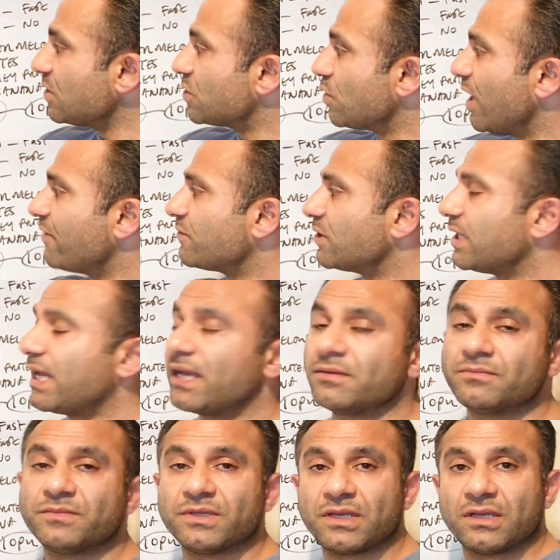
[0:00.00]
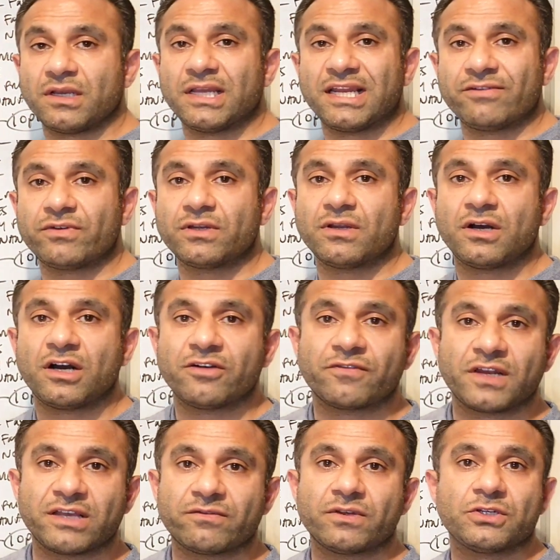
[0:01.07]
So after that, 11,
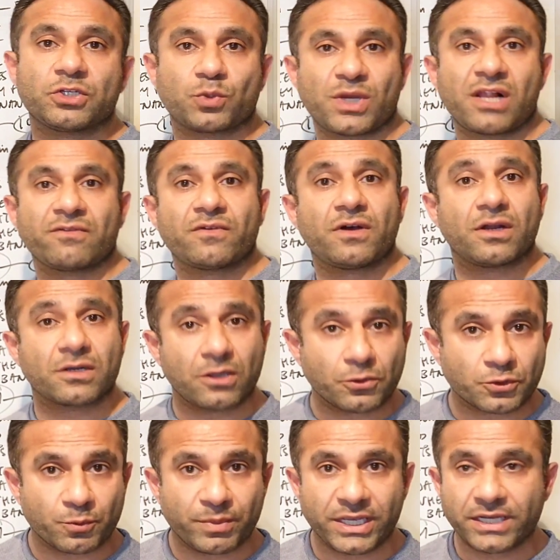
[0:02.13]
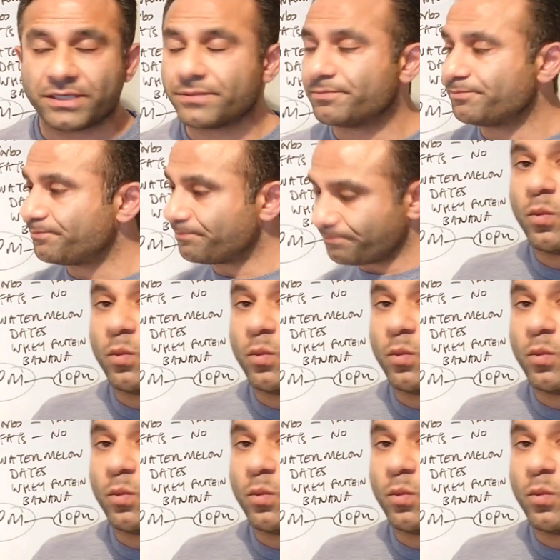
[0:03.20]
half 11, 12, I'd go to bed.